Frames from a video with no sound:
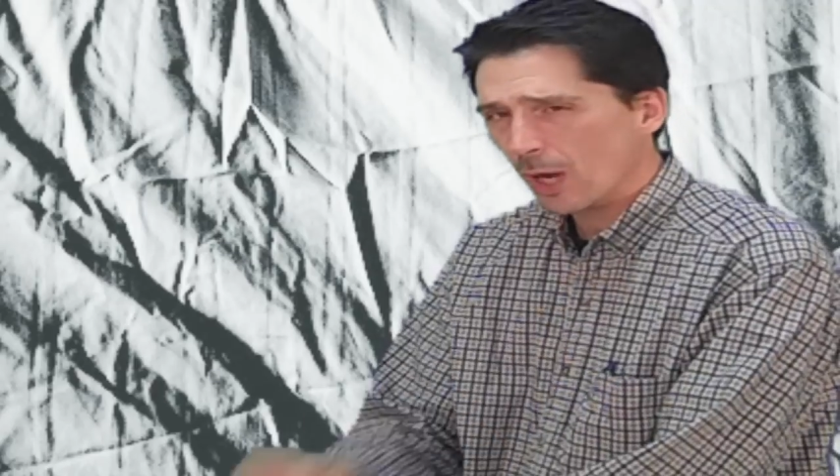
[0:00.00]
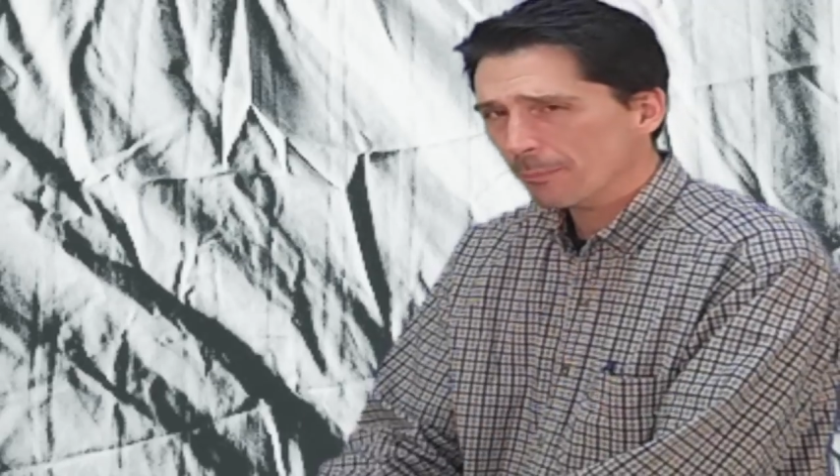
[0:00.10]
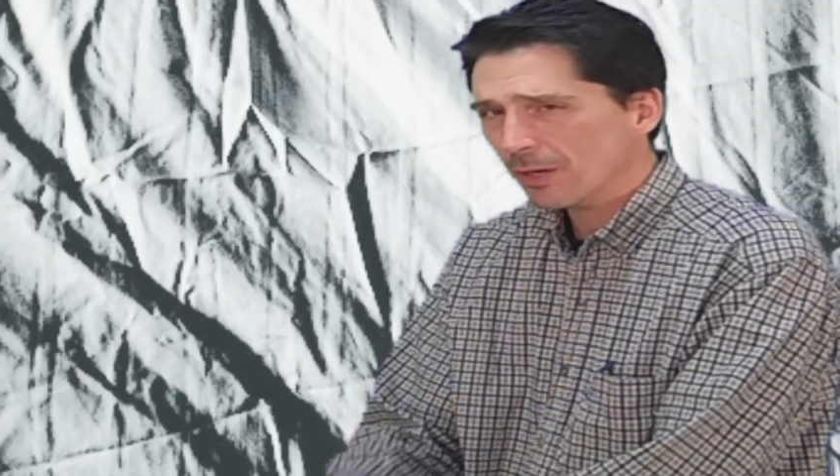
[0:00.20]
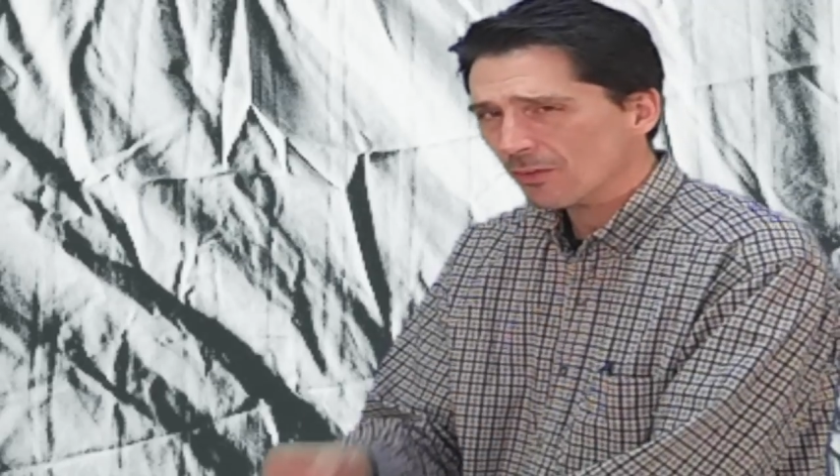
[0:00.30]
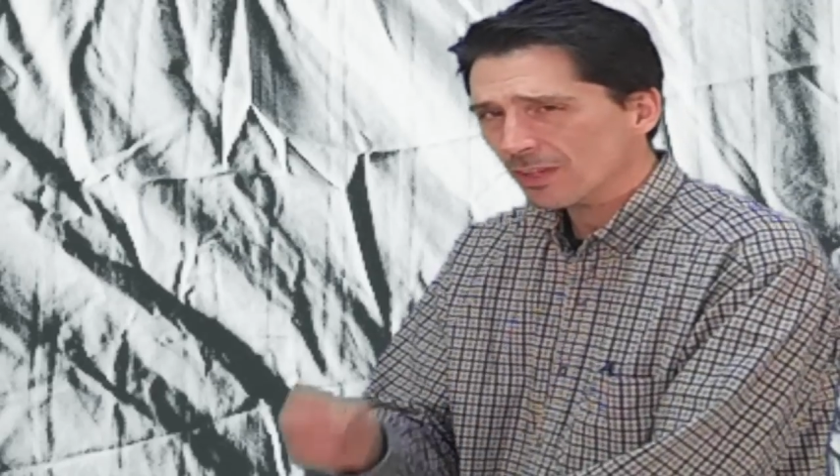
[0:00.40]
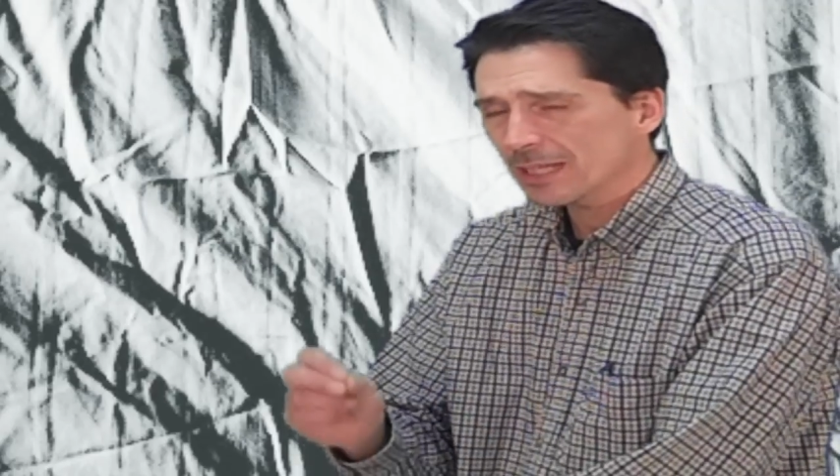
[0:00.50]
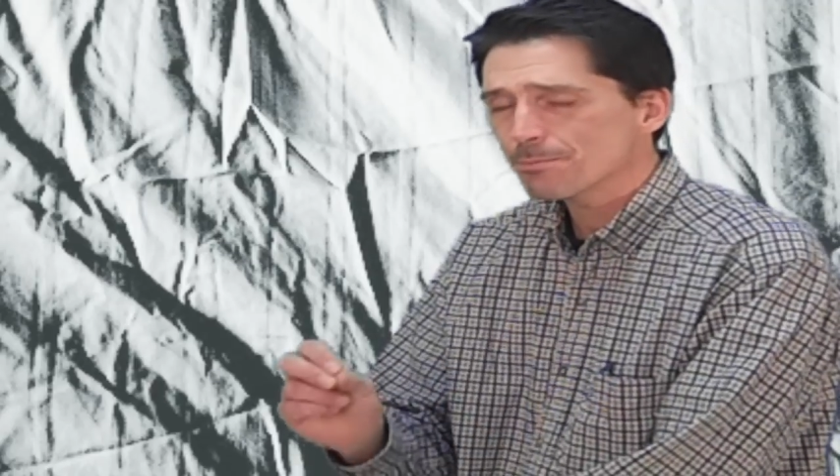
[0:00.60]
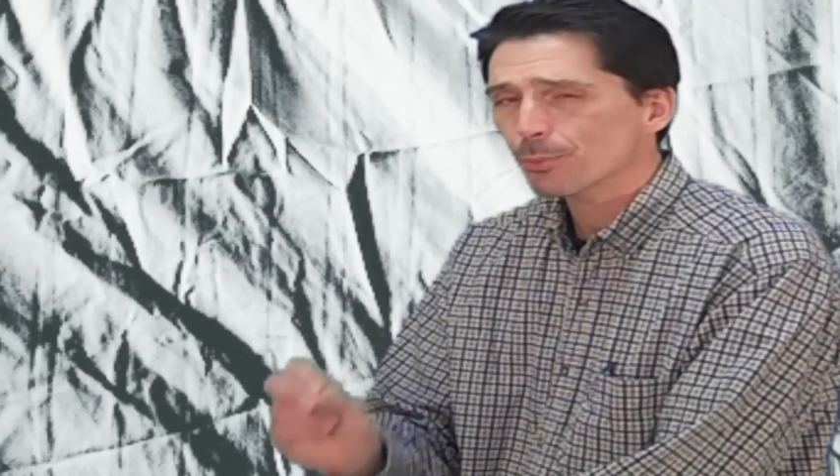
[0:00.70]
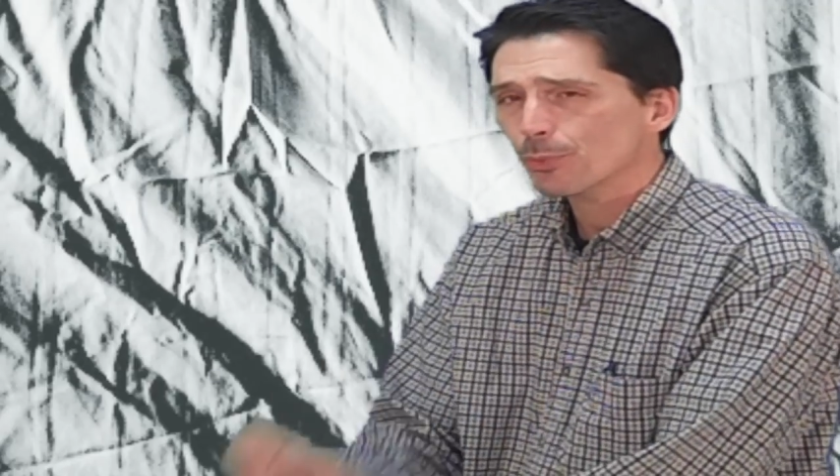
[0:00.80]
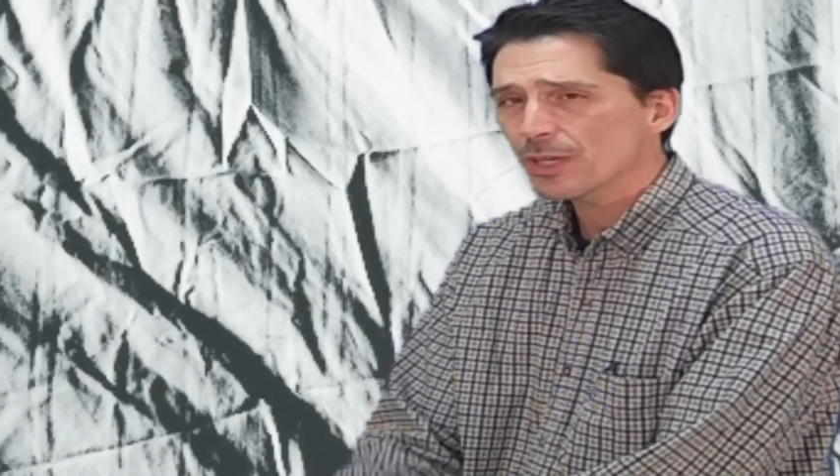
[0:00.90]
primarily
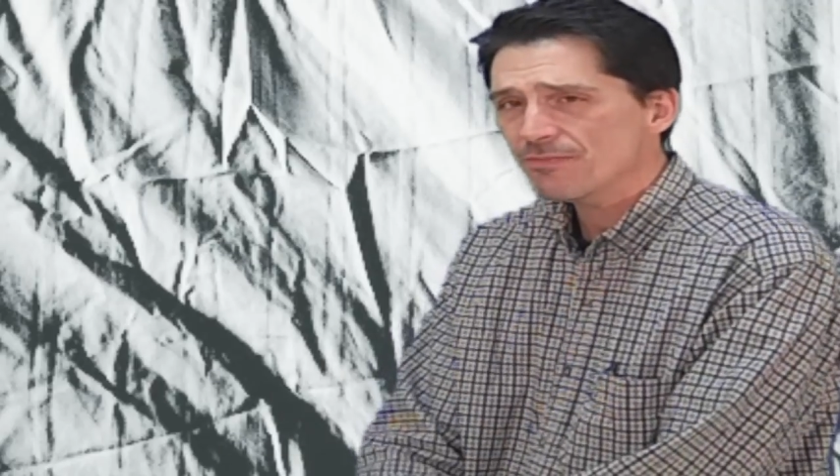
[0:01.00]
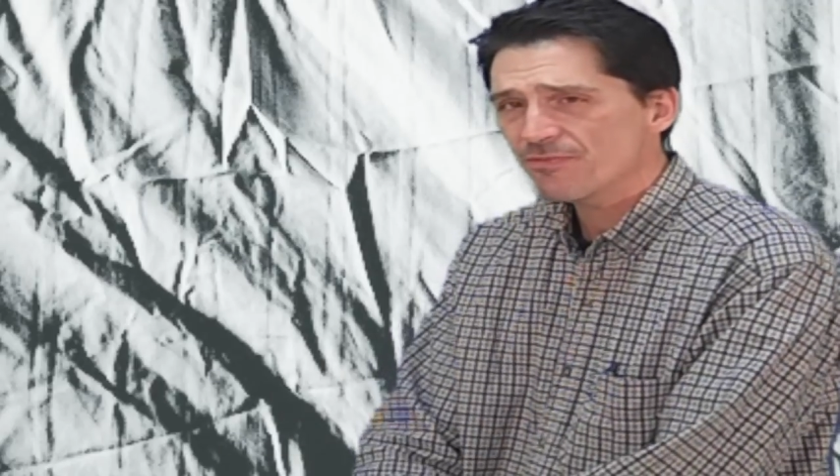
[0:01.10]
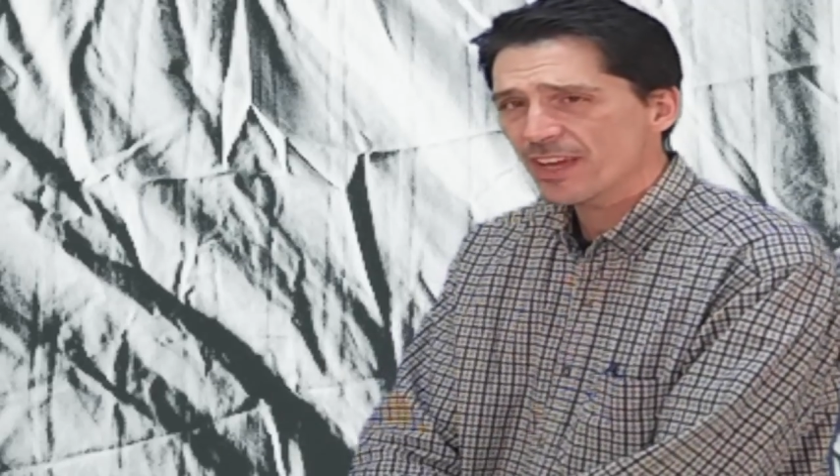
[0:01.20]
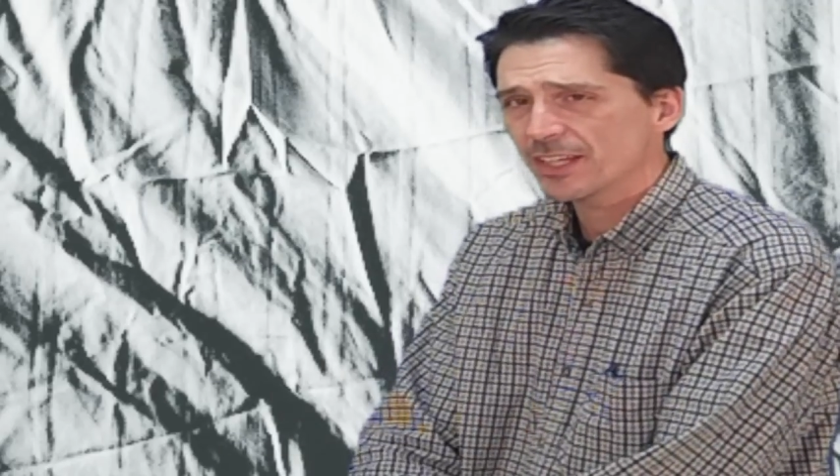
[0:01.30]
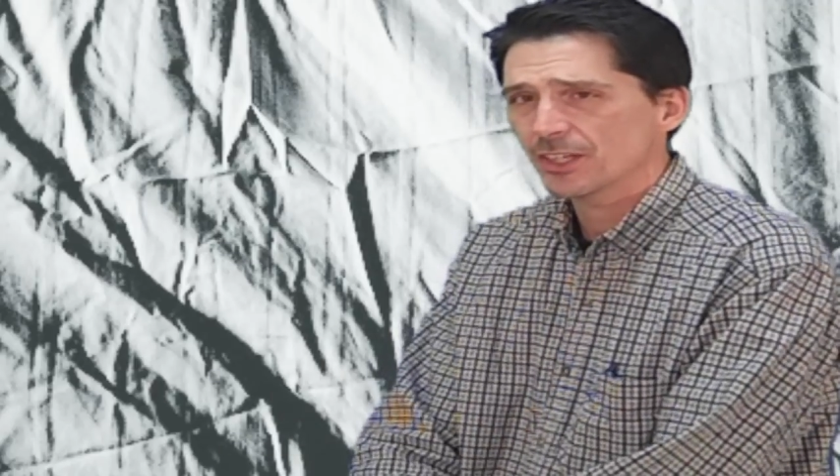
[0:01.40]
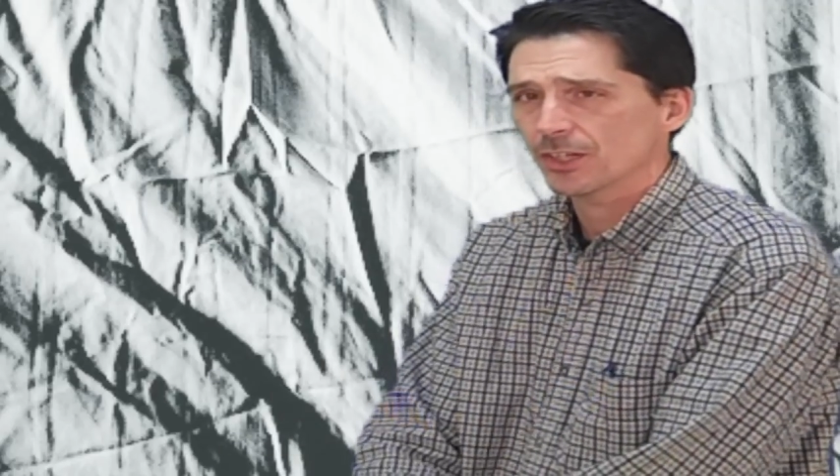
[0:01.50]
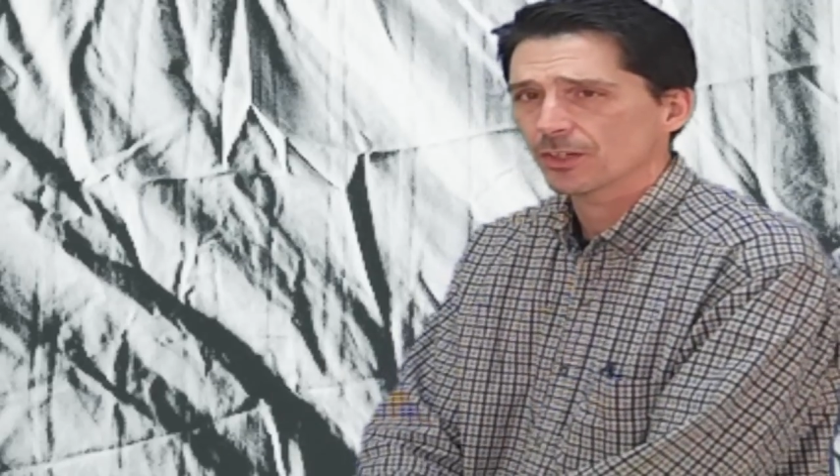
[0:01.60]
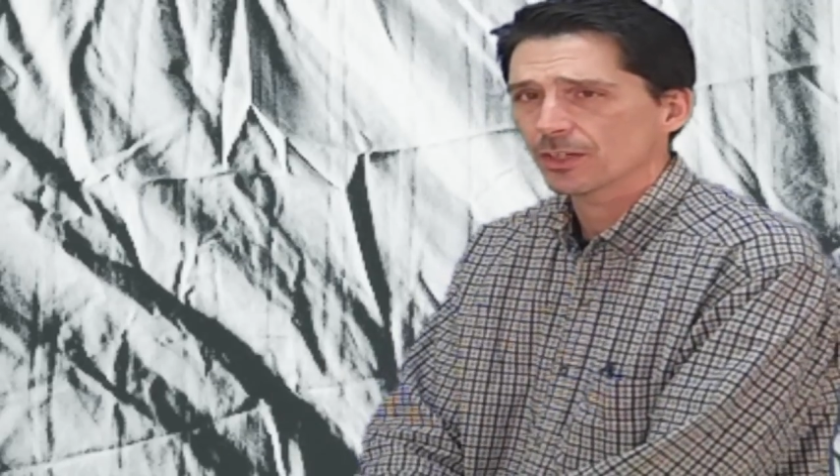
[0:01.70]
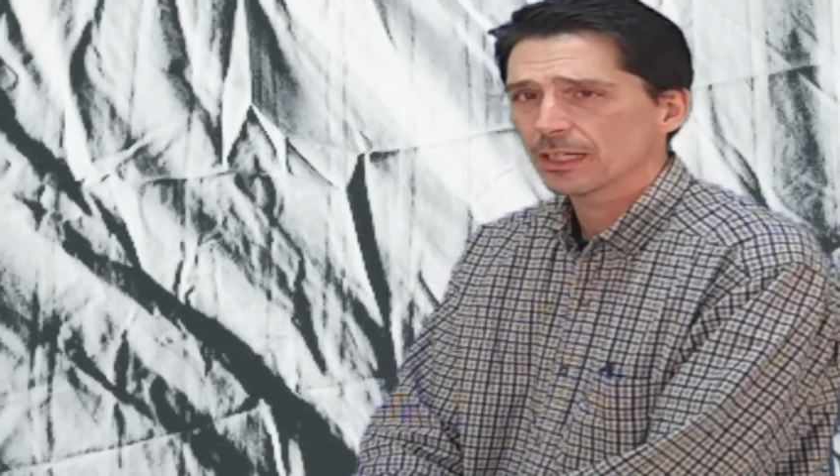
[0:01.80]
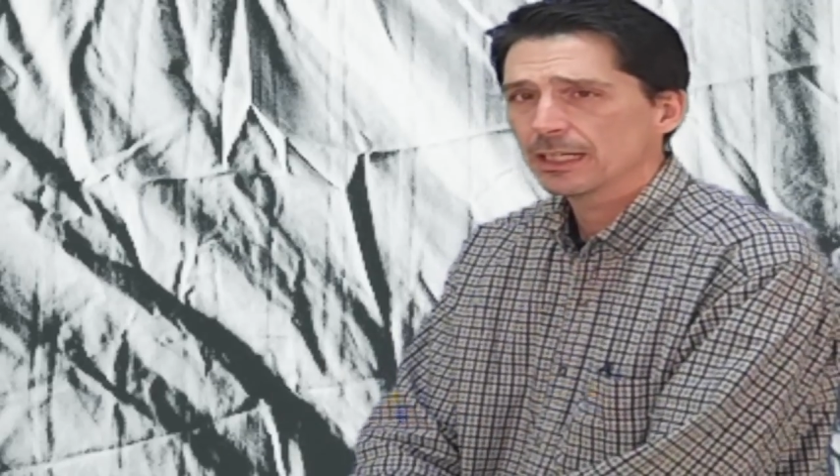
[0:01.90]
prefigured